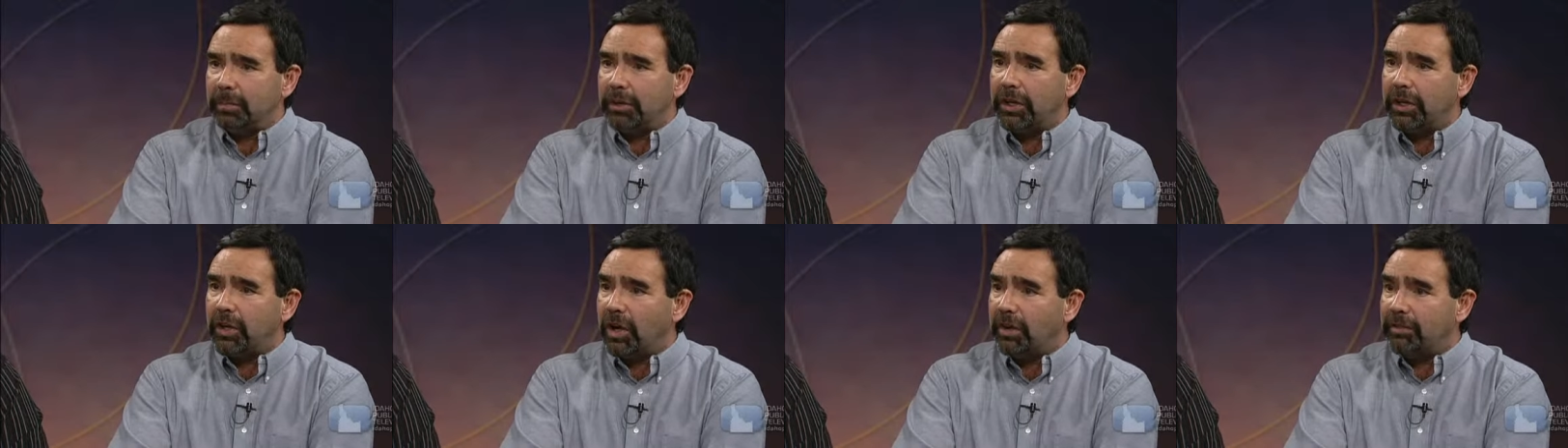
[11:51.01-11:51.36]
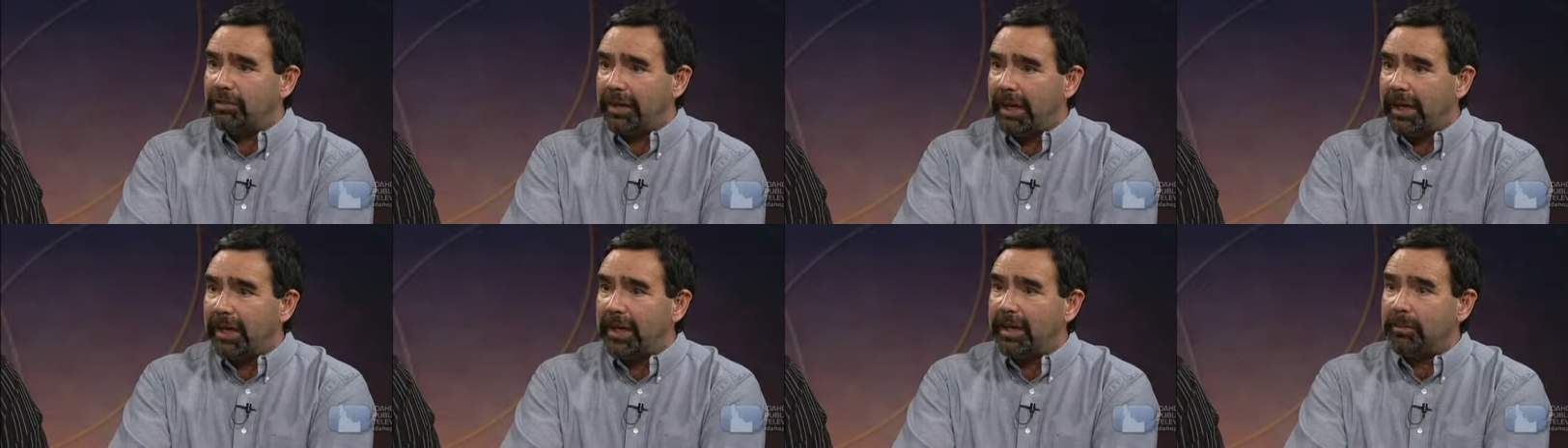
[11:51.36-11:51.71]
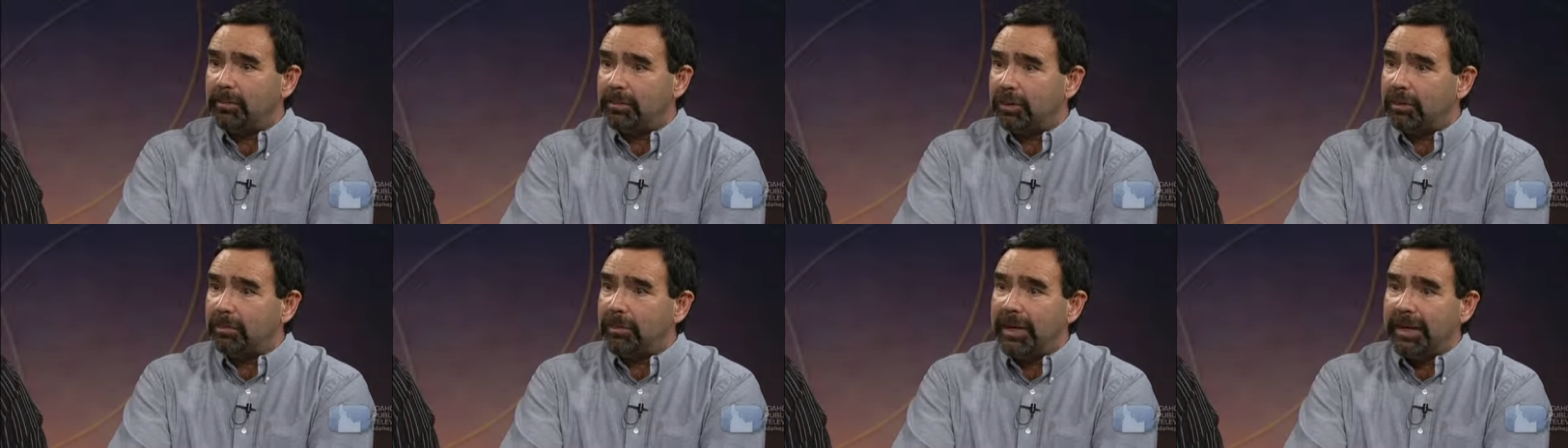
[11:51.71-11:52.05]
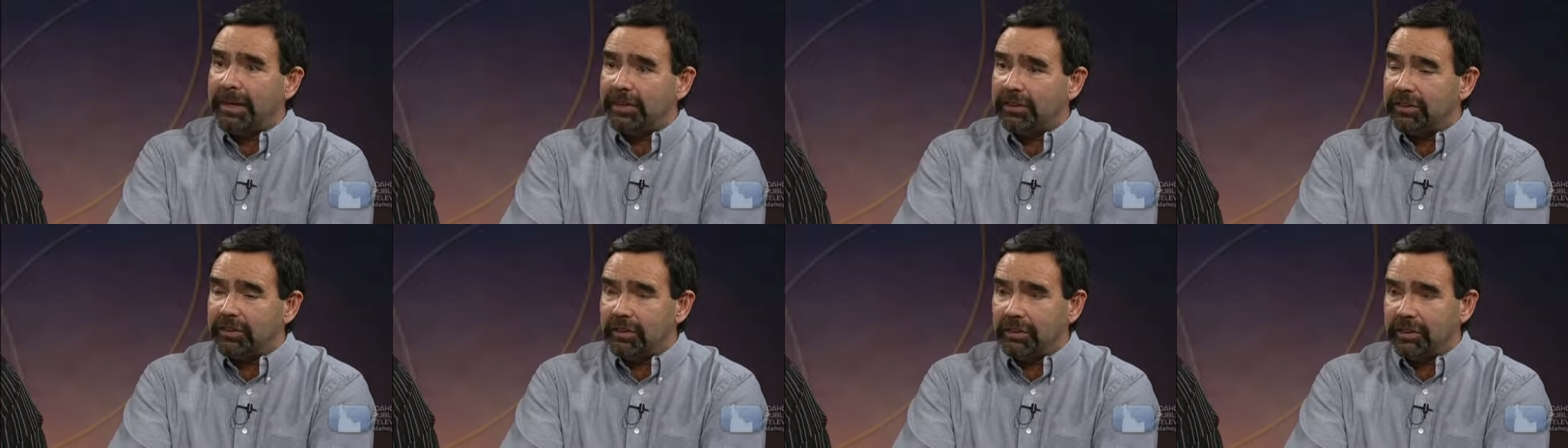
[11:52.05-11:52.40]
playoff games and
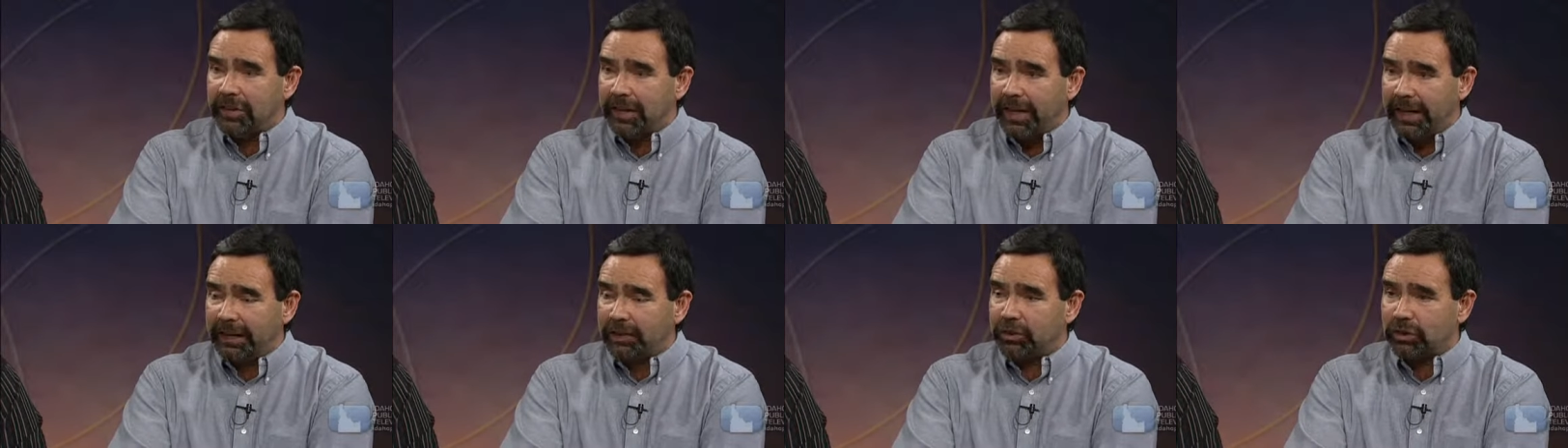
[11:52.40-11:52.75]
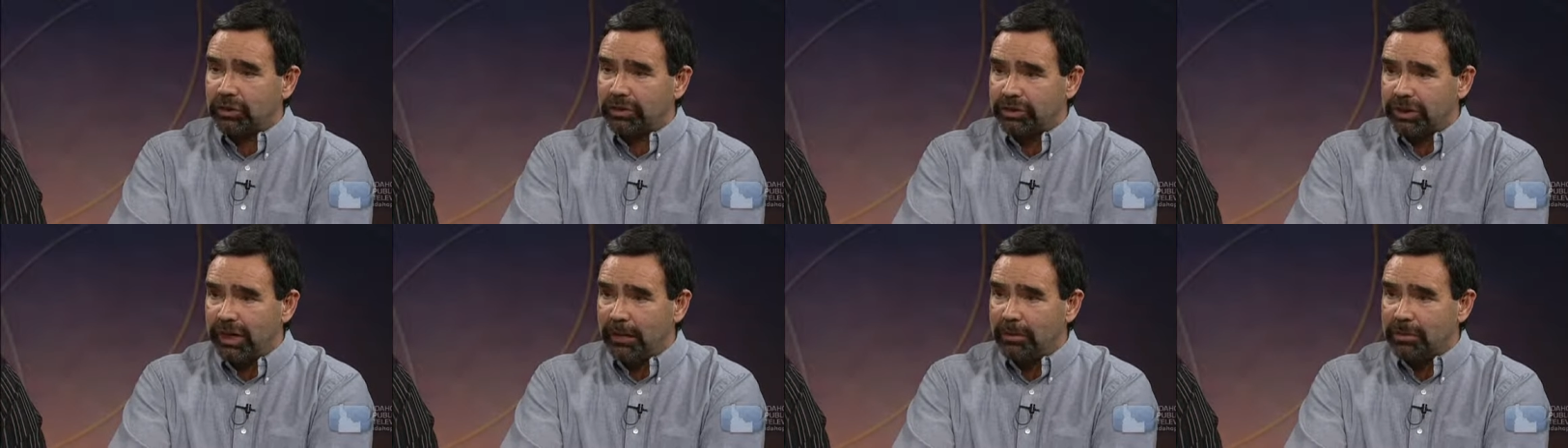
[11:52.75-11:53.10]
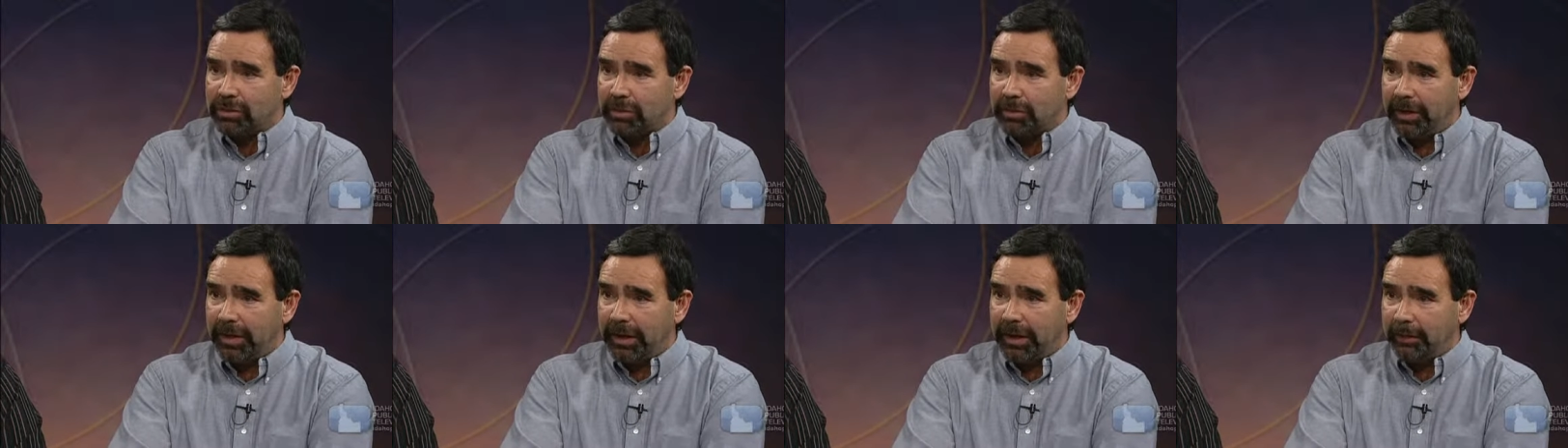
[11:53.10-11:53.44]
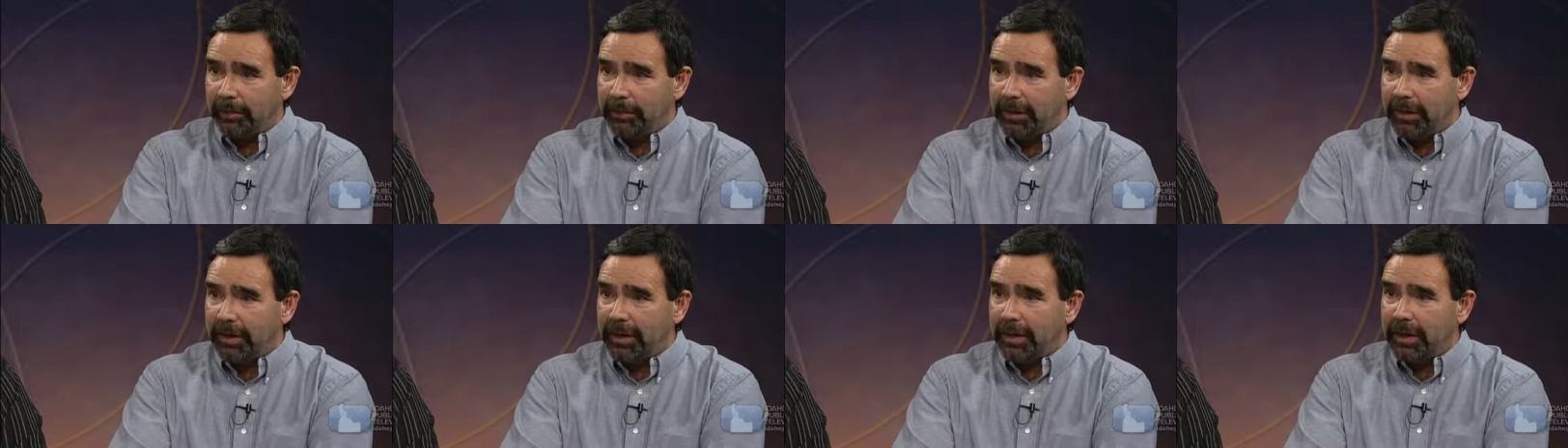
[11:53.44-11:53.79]
making it to the national championship game.
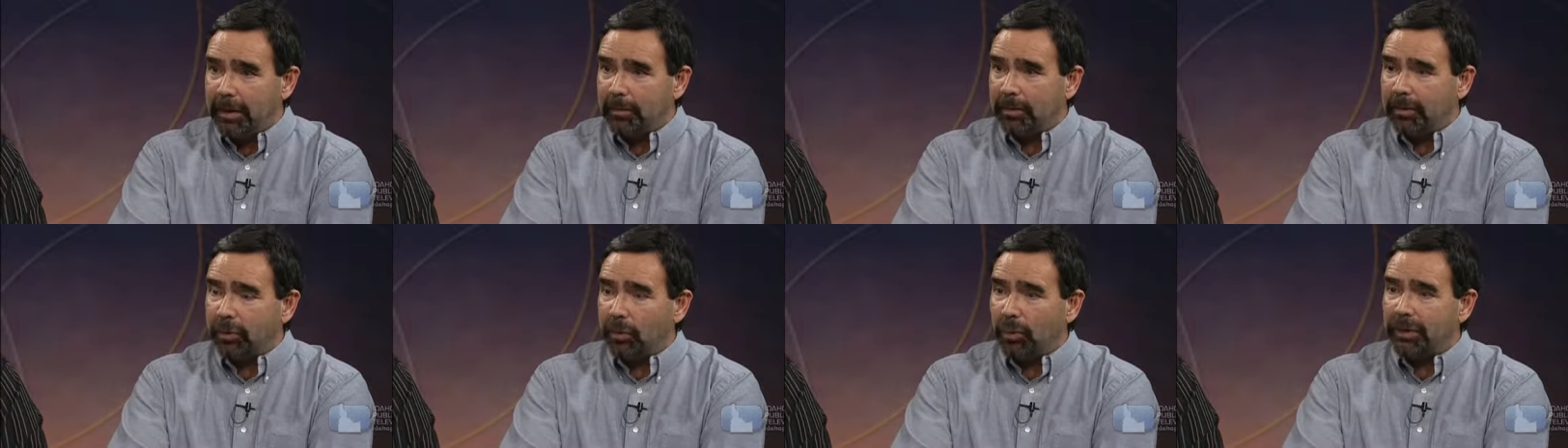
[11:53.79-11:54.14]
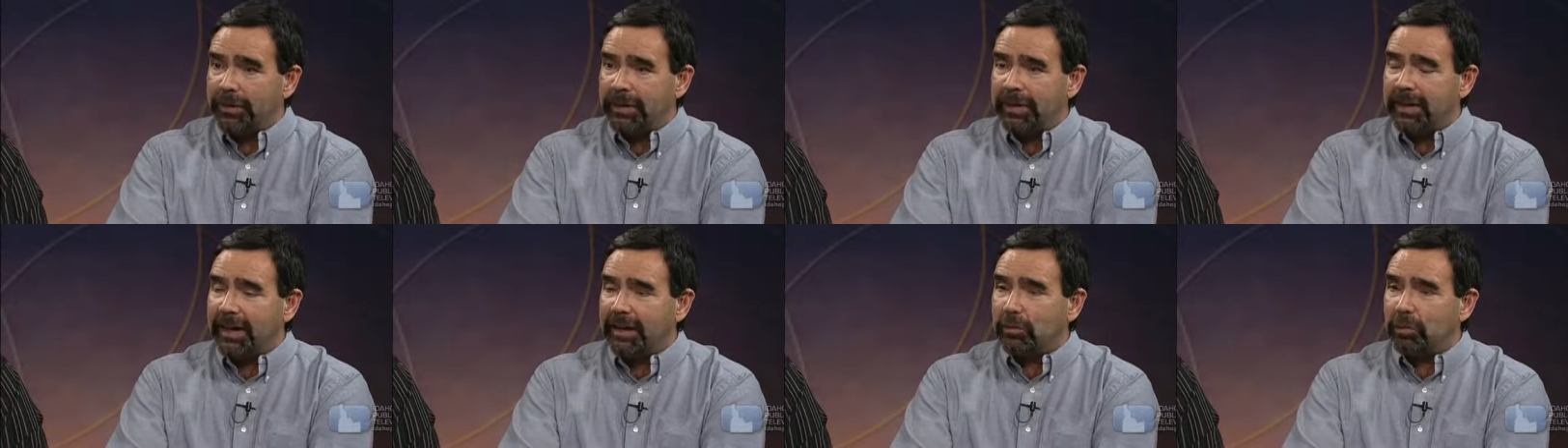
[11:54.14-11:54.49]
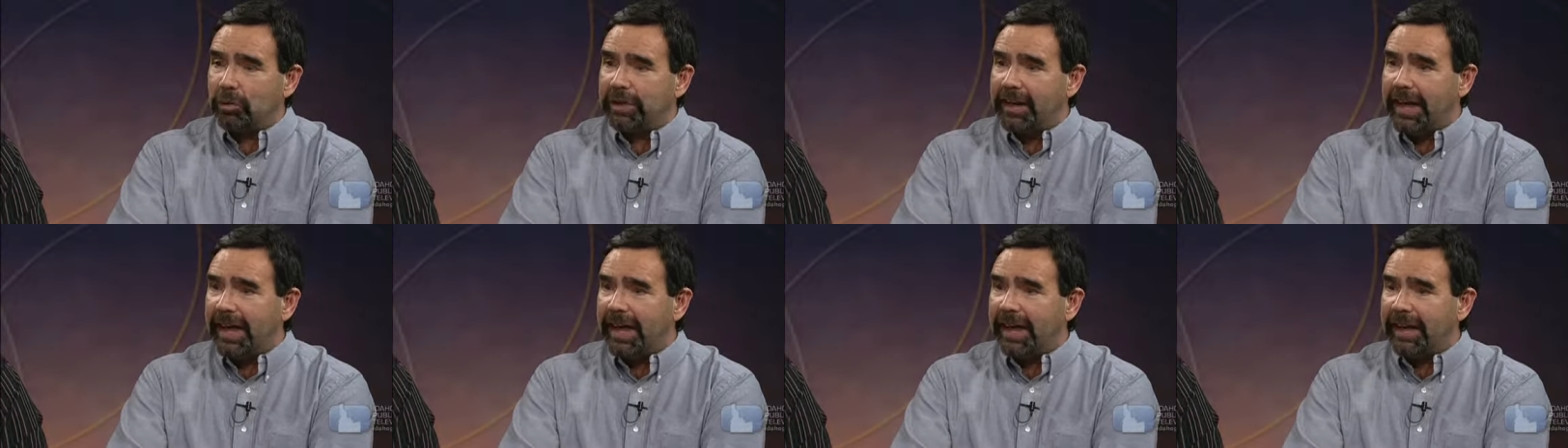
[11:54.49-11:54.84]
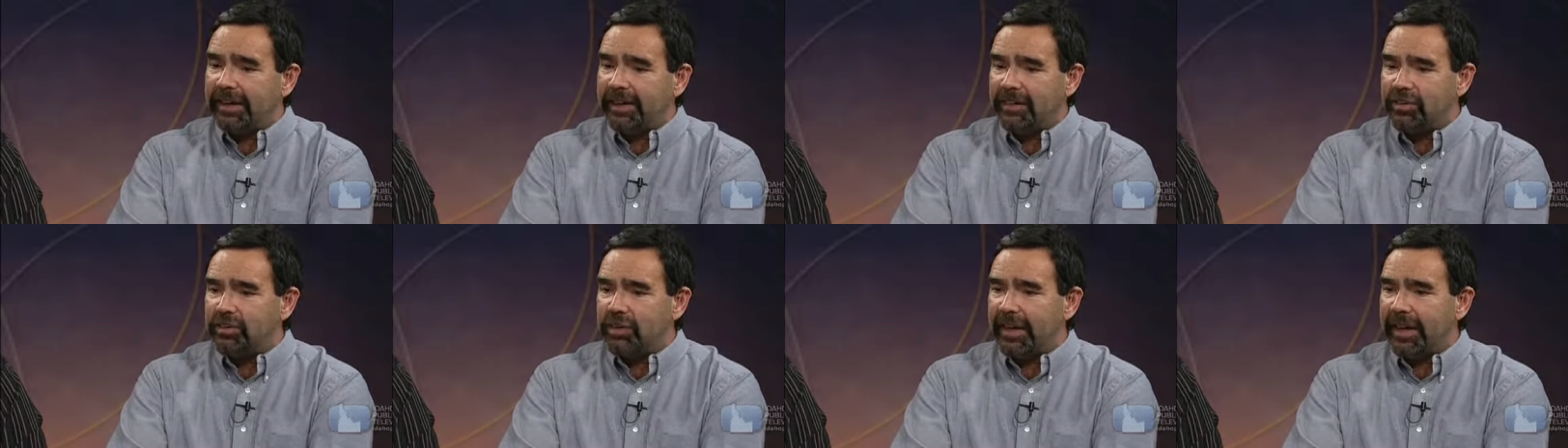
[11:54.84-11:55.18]
But the one thing I would add
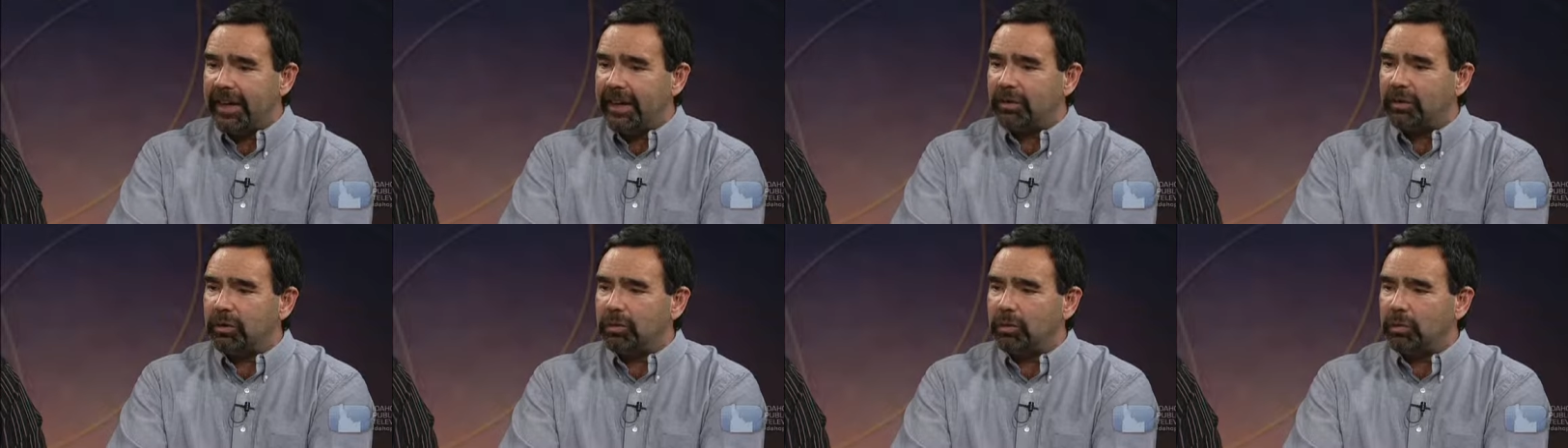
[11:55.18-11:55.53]
is that